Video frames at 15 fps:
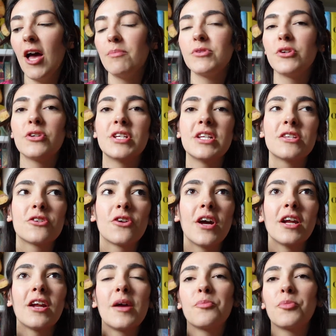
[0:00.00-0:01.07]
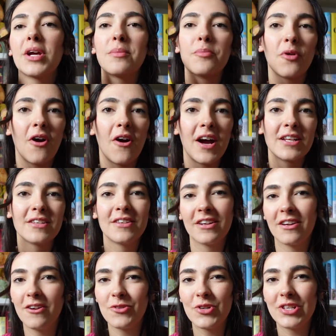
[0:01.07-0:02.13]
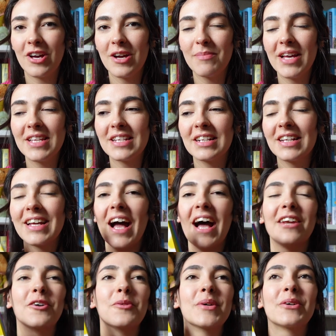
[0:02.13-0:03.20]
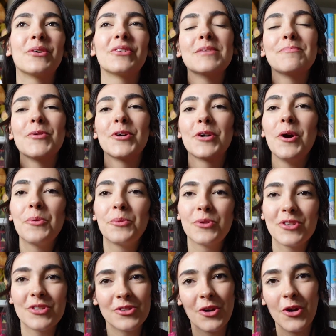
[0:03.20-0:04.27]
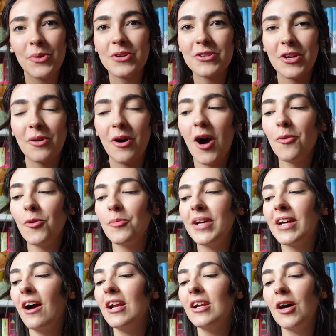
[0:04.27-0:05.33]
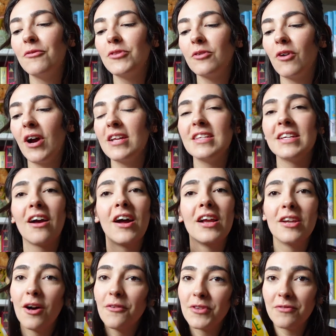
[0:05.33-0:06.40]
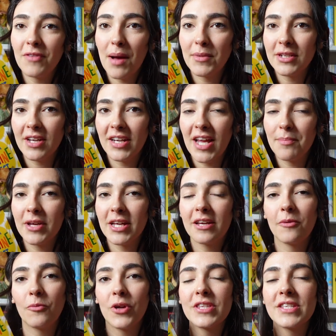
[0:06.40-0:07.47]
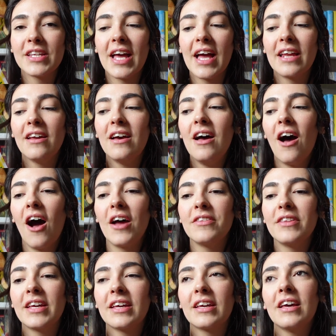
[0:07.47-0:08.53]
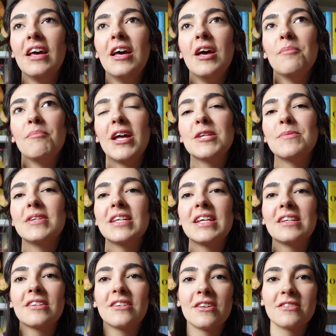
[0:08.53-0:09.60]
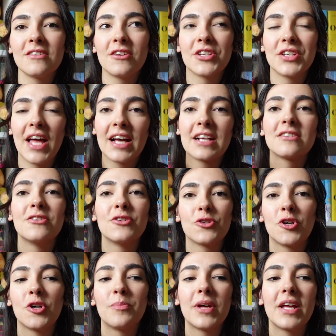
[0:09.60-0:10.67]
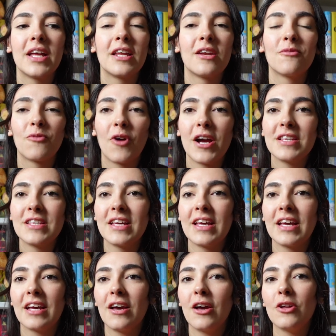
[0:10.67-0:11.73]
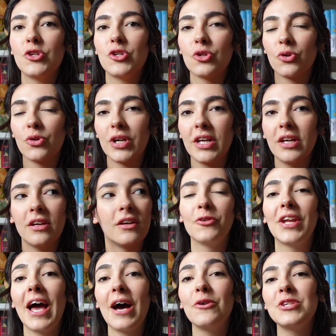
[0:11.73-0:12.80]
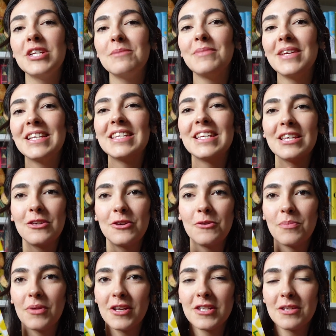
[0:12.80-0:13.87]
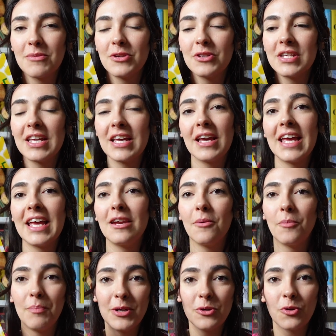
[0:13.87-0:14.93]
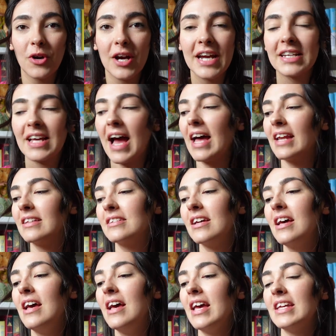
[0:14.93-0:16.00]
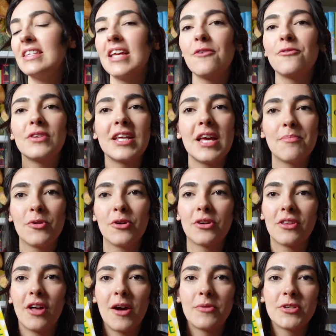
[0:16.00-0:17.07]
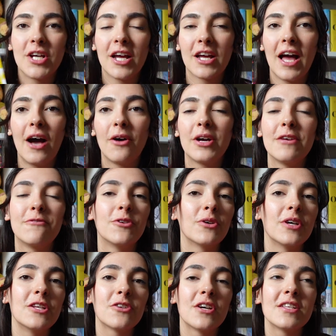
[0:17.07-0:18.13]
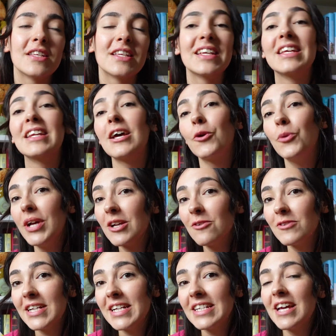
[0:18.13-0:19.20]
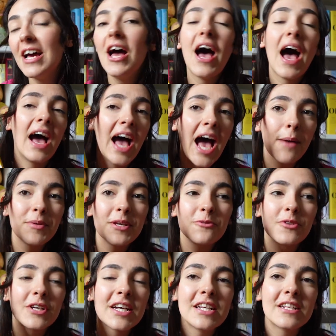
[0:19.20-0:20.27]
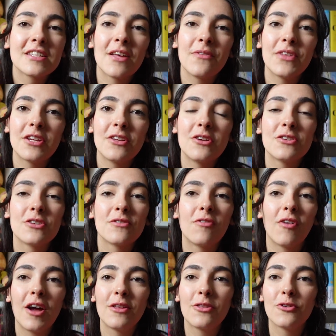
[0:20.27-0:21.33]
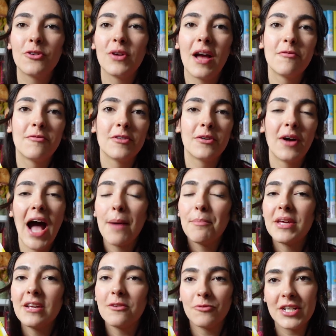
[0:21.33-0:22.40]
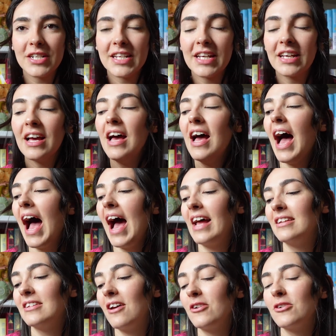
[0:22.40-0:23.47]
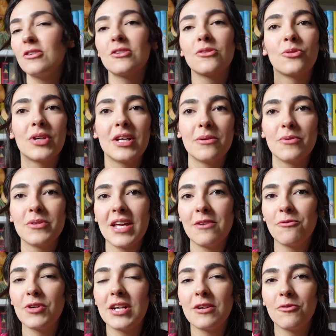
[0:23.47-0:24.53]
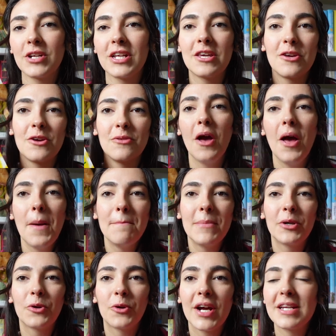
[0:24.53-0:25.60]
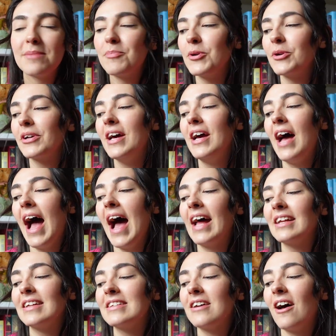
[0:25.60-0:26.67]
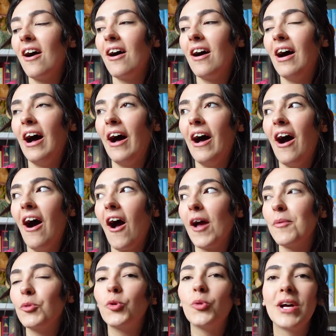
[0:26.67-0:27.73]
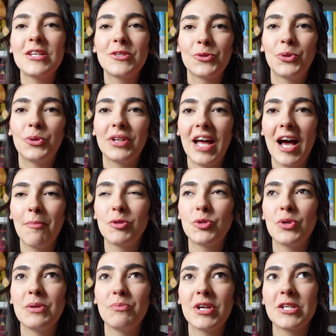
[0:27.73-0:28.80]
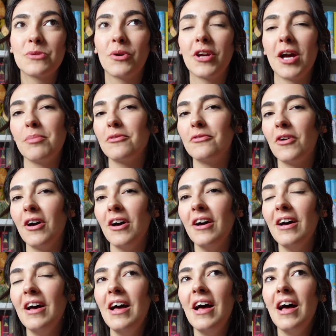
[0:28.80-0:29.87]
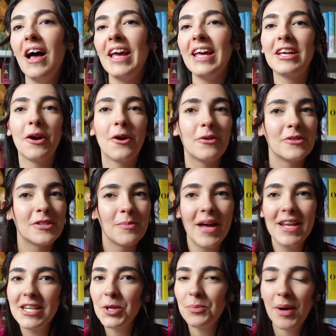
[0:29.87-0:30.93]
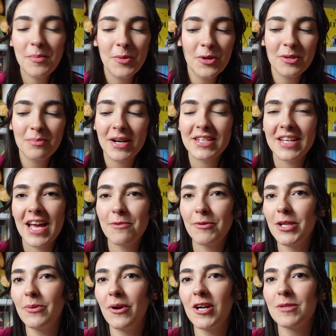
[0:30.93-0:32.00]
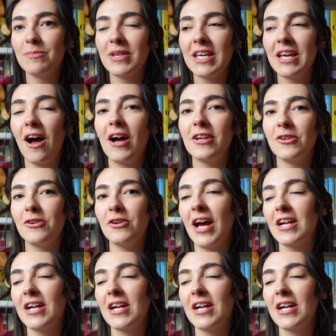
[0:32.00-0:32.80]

So she's trying to like bring pride to the countryside basically, and oh my god, this book was so, so heartwarming. I love the writing, I love the family dynamic. Once again, I think Benjamin Dean does such an excellent job in writing joy for the LGBTQ+ community in middle grade, and it's definitely a book that I would check out if you're interested in a quick read, a happy read, something you can just fly through and feel happy reading. And I just thought it was a really, really cute middle grade book, and I'm always torn now between which one I prefer. It goes, depending on my mood and my day when you ask me, I don't